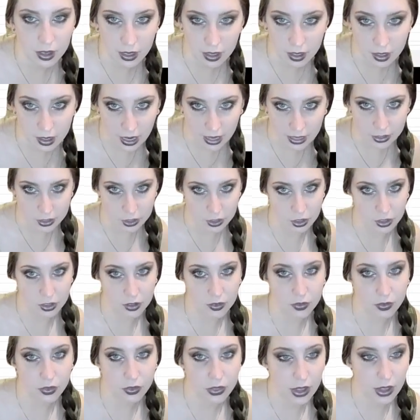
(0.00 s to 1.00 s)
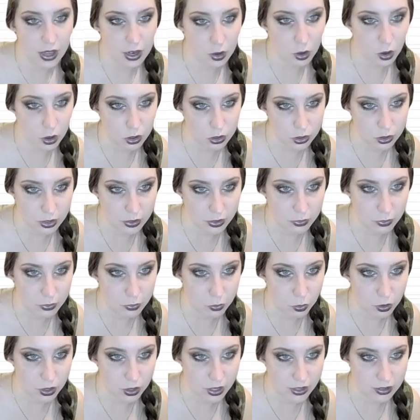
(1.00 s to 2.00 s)
Enter. That'll also give you
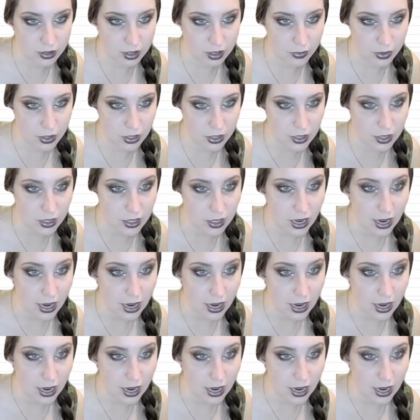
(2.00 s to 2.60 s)
487.